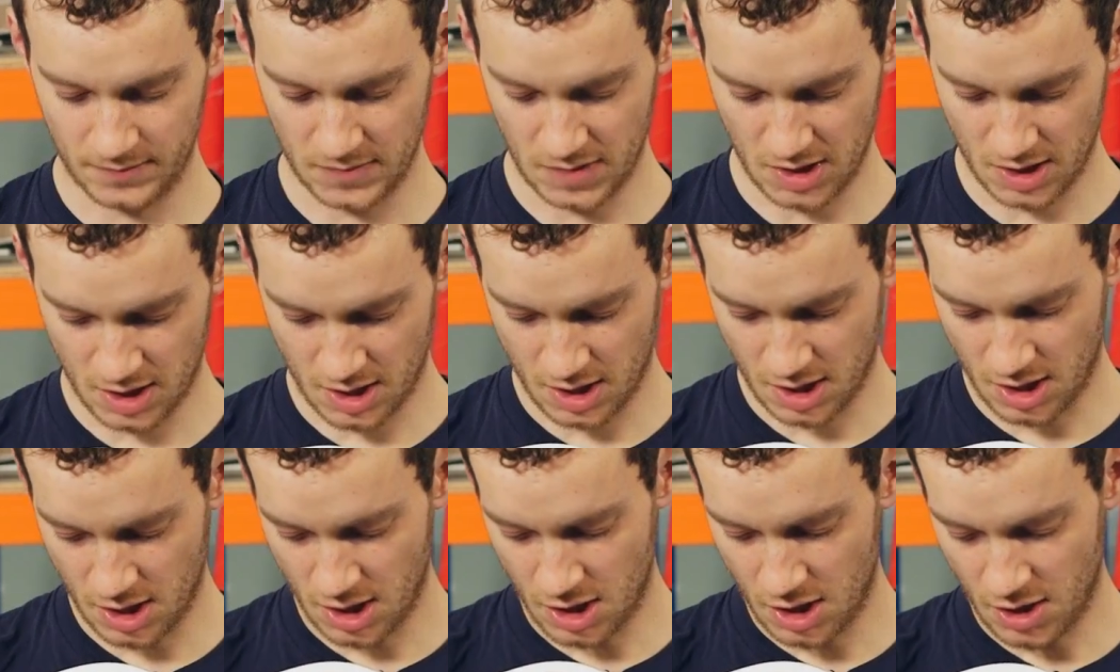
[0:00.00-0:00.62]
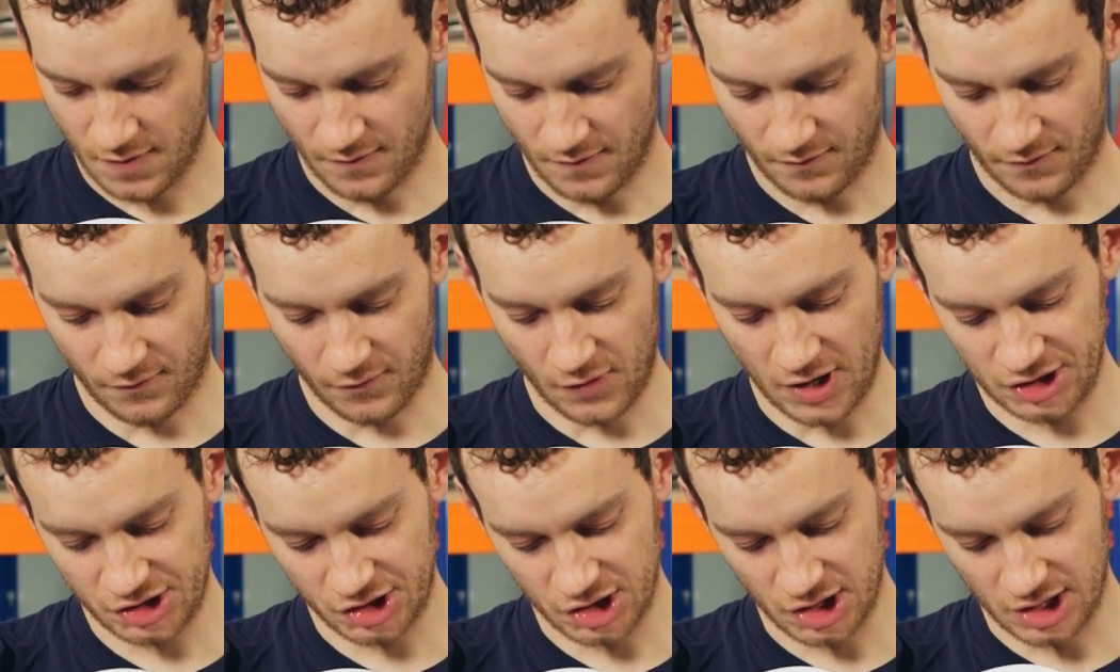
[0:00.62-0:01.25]
it's like a
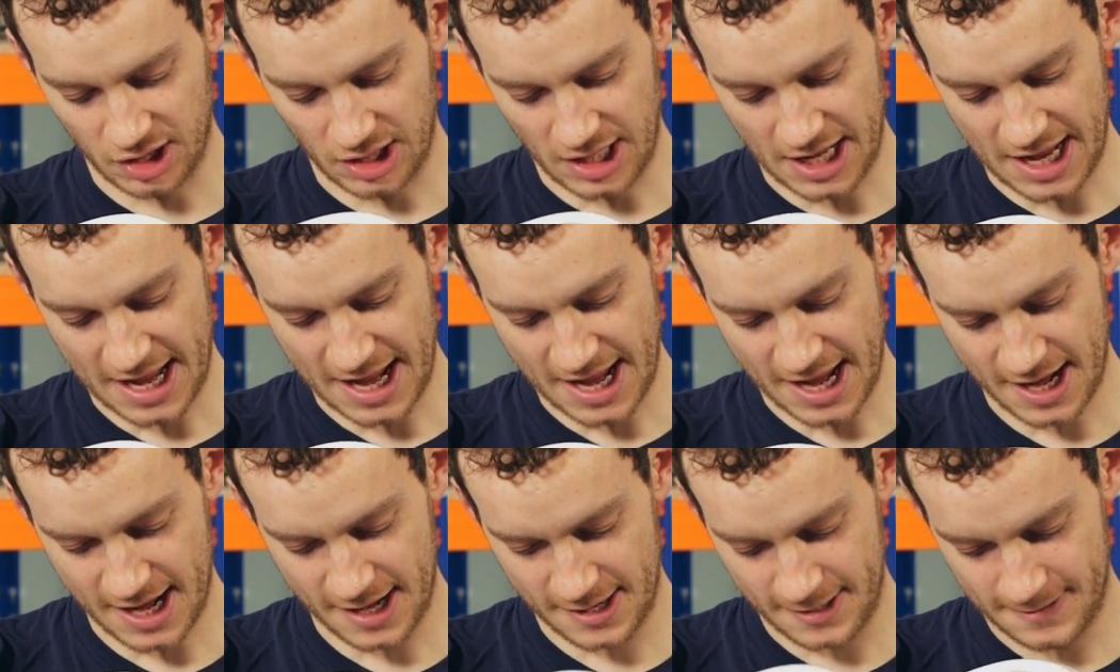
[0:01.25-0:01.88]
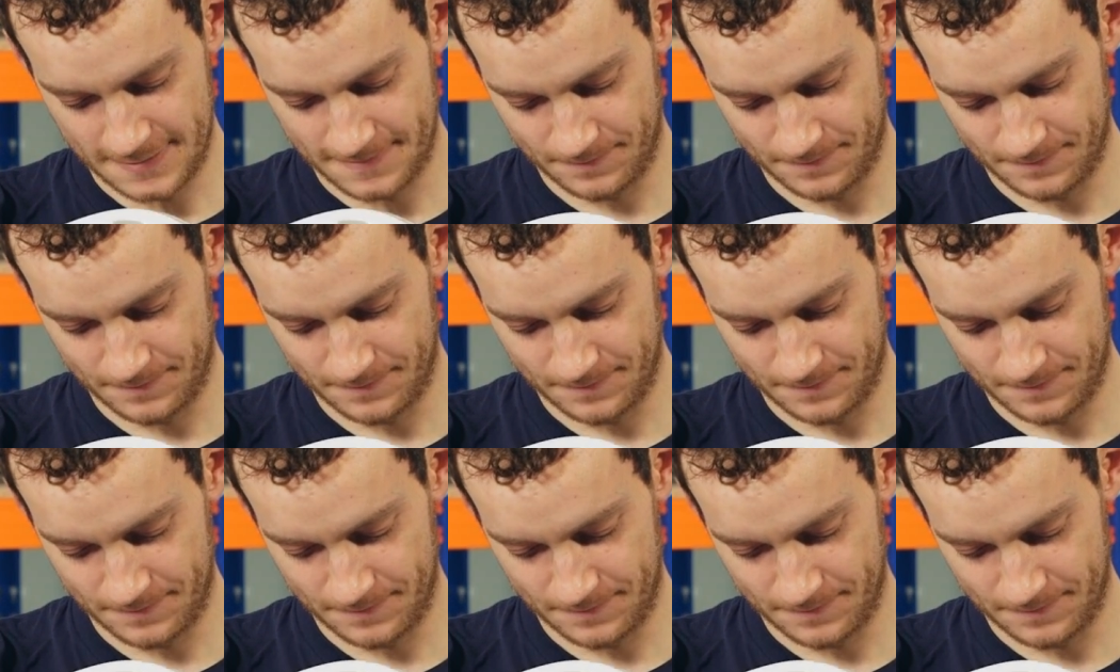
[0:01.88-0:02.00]
friction layer